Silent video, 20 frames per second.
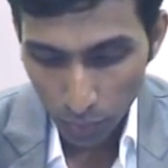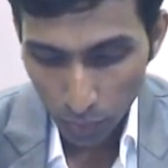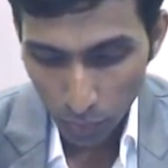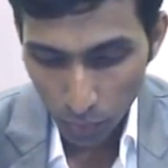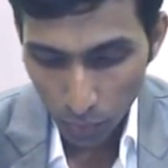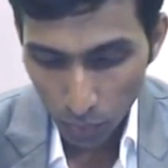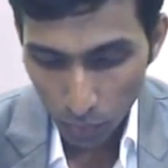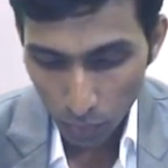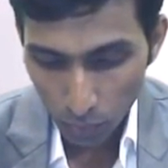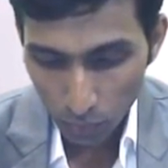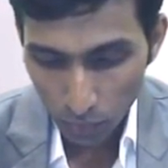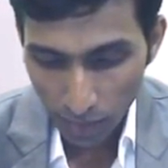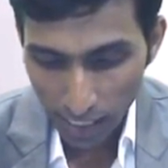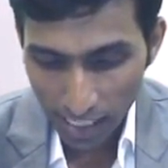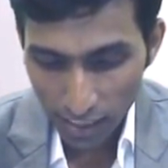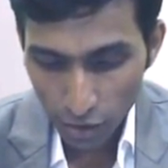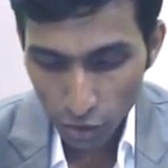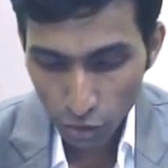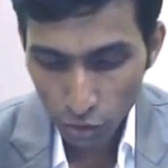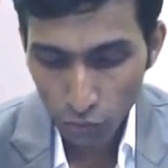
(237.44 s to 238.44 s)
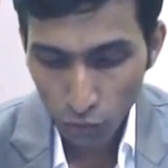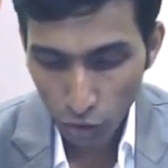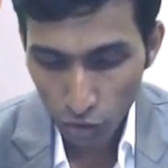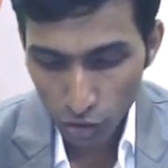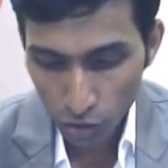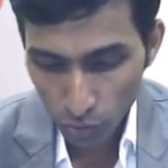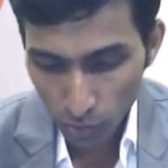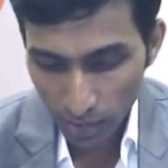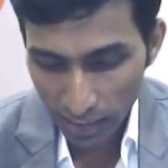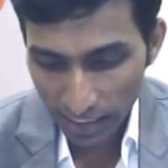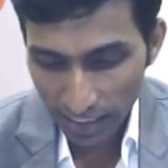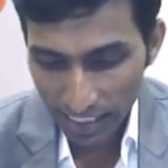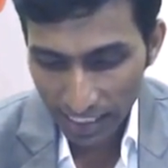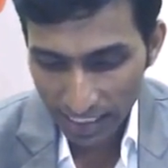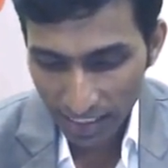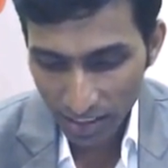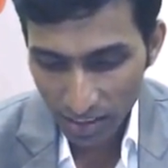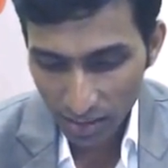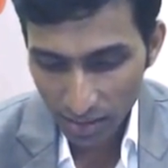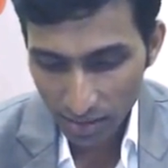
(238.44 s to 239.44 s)
value what you will
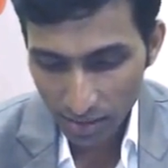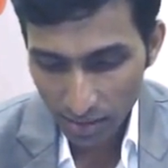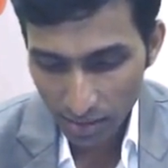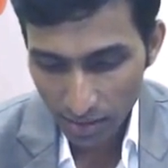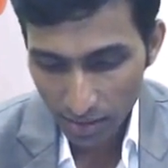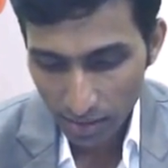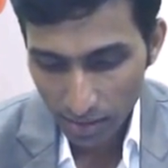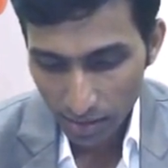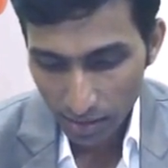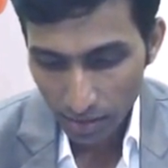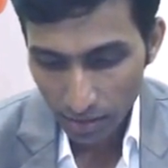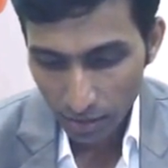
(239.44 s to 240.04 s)
get. The